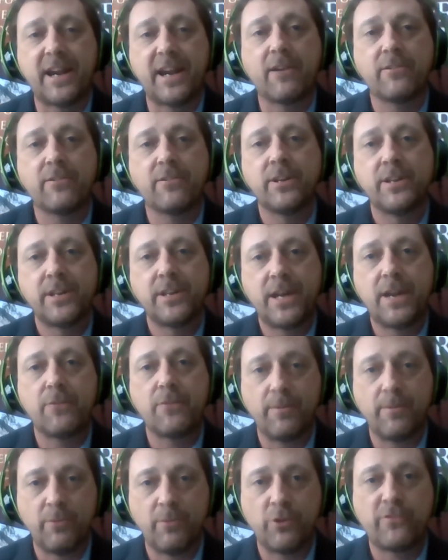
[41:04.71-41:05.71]
thinning of what's
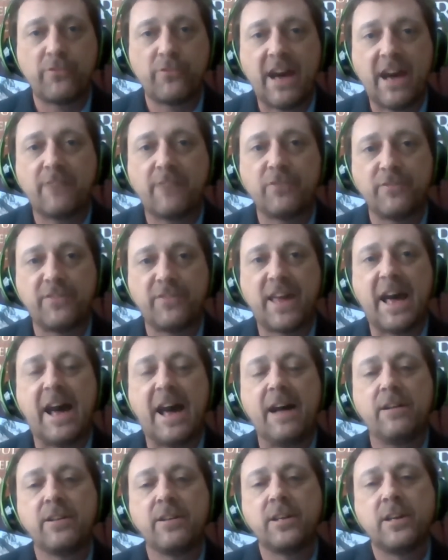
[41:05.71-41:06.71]
there and
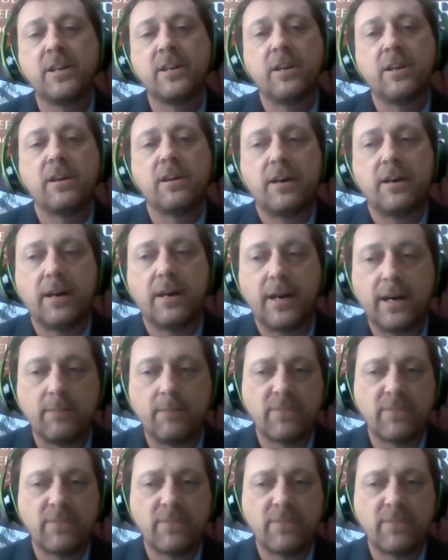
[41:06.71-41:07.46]
remove half of that.